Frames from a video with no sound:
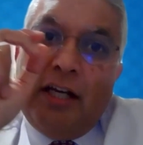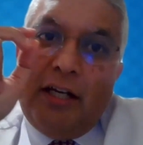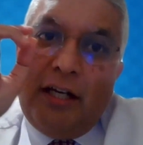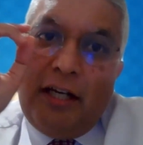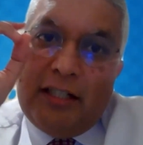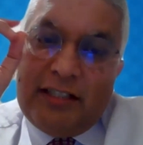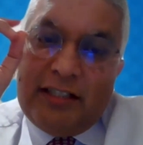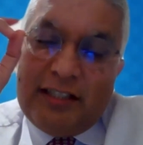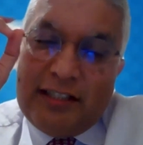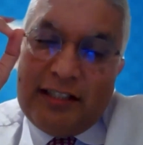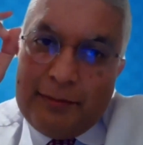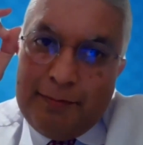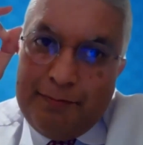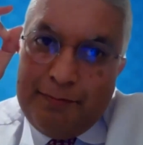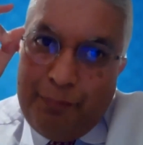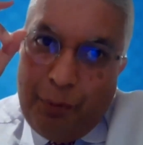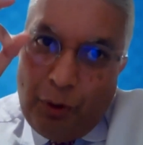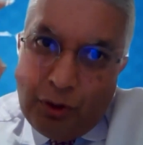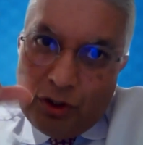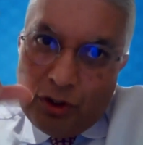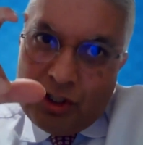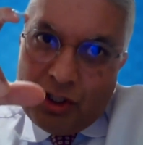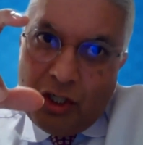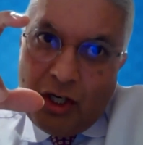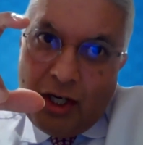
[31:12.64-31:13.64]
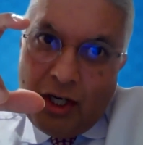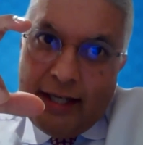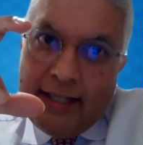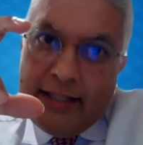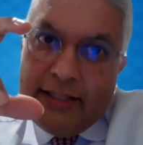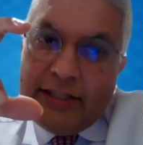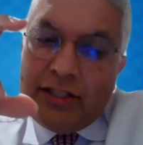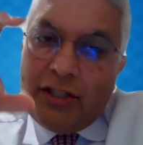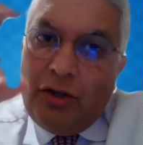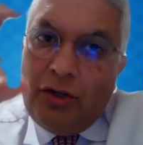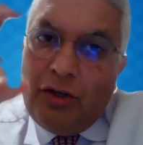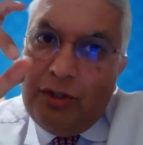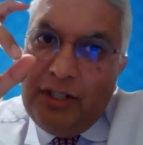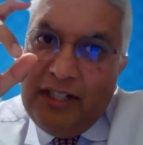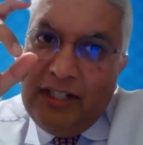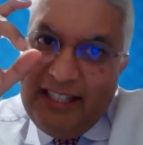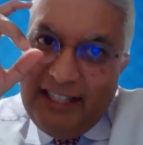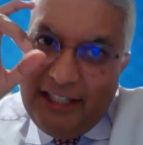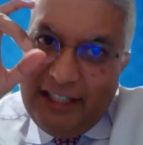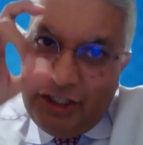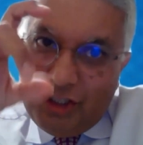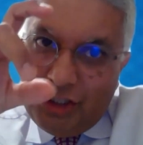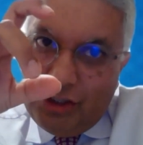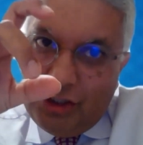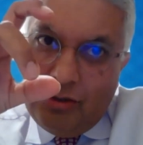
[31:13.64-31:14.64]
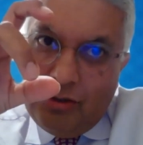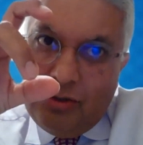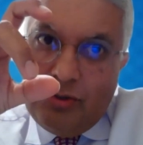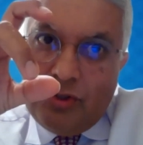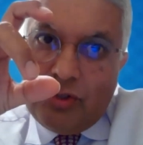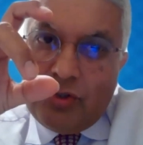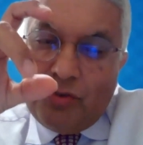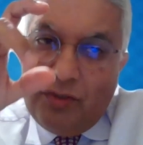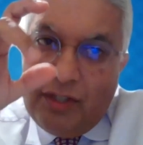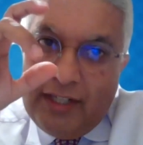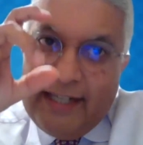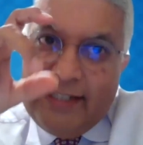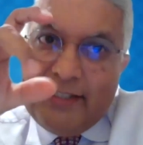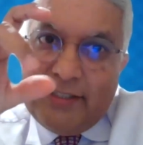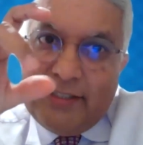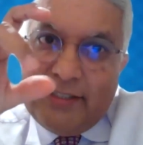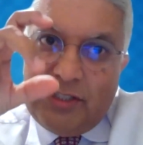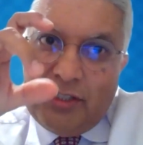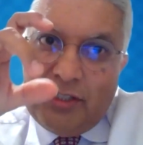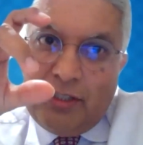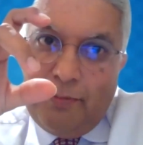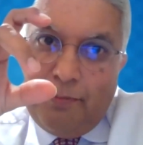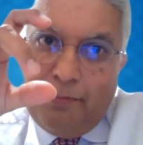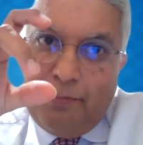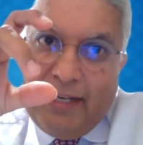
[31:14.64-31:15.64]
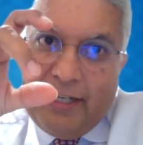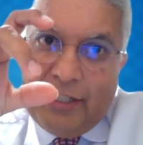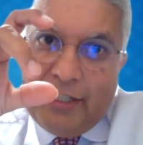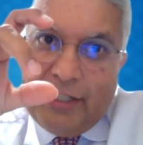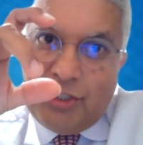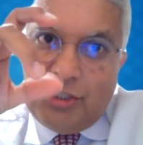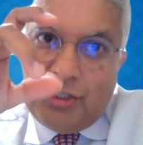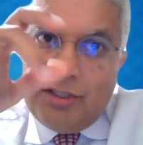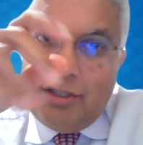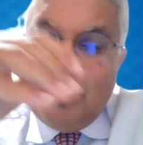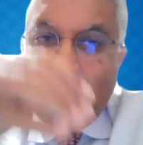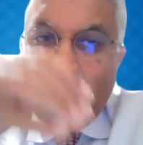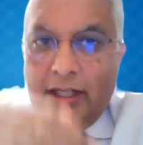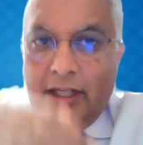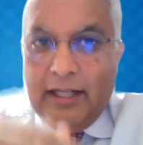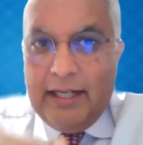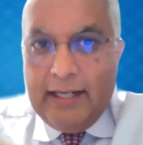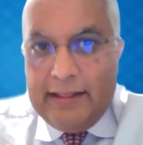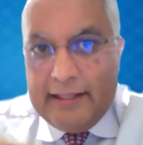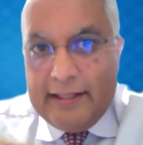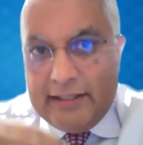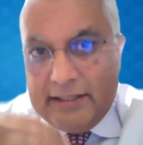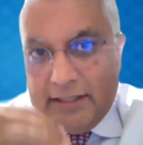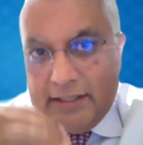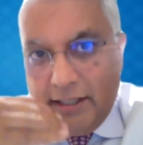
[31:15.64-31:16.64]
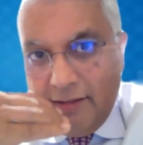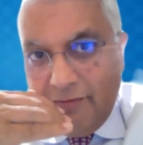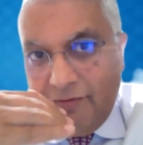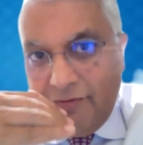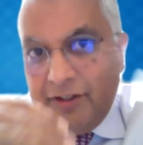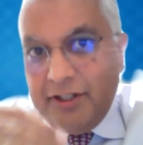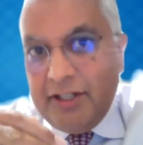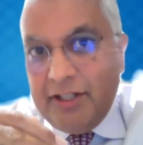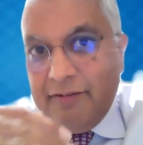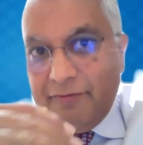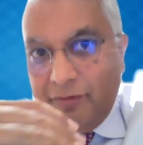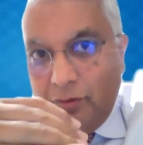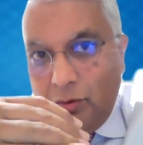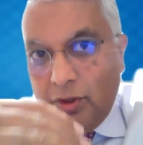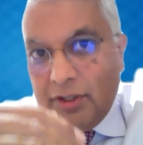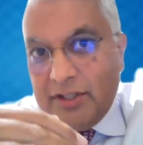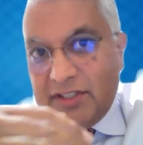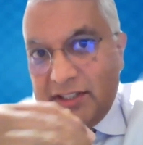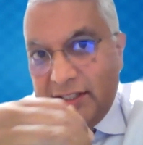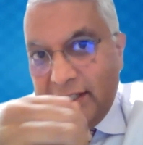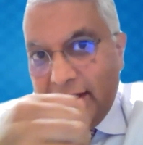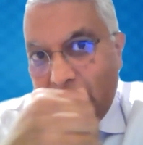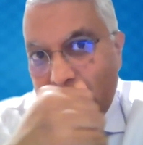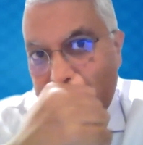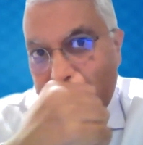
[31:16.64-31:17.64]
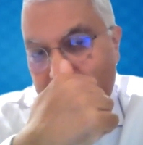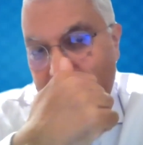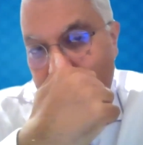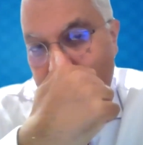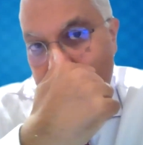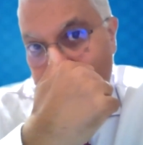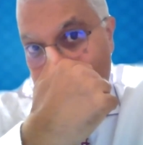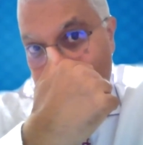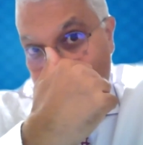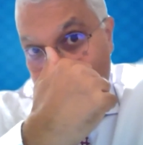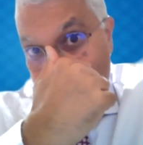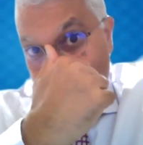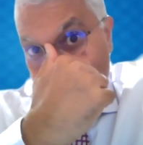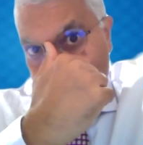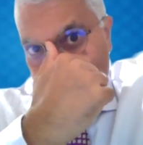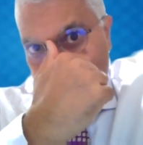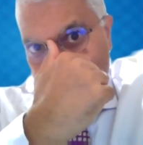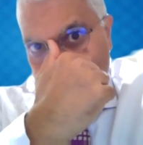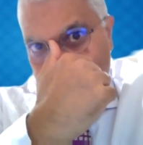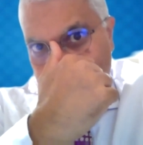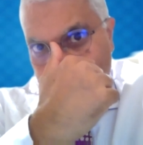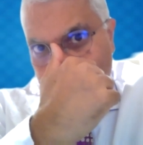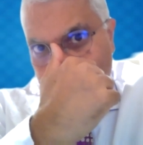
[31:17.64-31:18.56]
a spotlight on issues related to compassion in the delivery of quality health services.